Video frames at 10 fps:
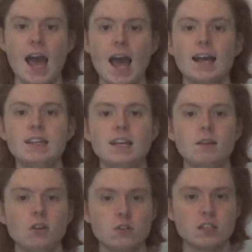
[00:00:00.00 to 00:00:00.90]
and
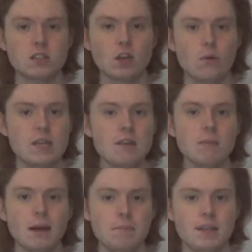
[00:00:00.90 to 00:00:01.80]
it looks as though he
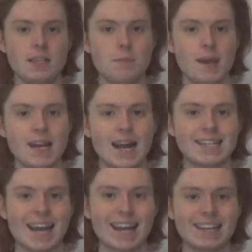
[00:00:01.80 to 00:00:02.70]
might be the main
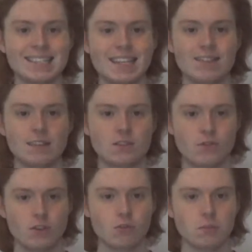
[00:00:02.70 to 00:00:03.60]
antagonist in this
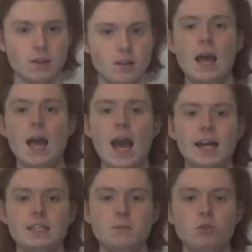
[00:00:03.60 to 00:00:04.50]
film.
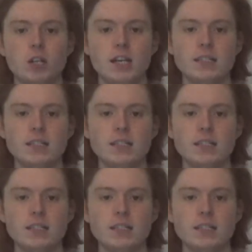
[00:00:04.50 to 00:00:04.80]
Andy Muschietti